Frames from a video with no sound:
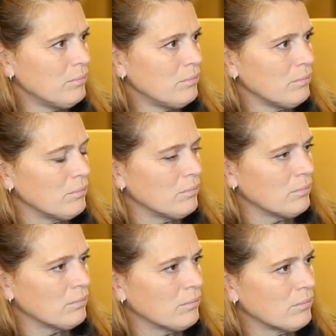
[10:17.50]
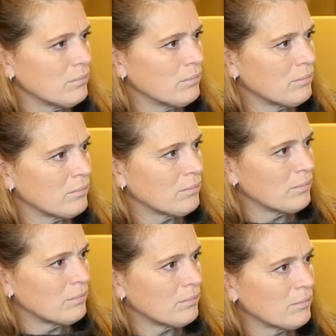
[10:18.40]

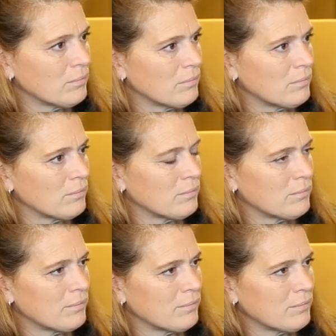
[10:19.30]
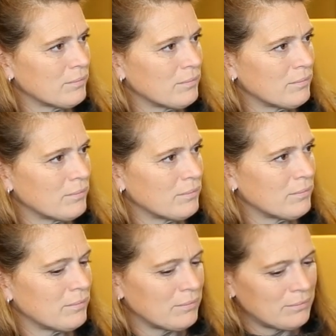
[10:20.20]

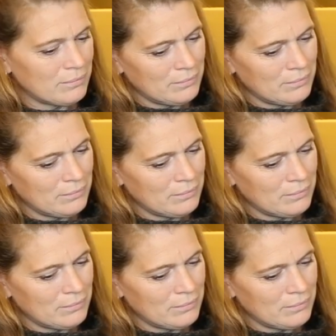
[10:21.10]
No words are spoken by the person on screen.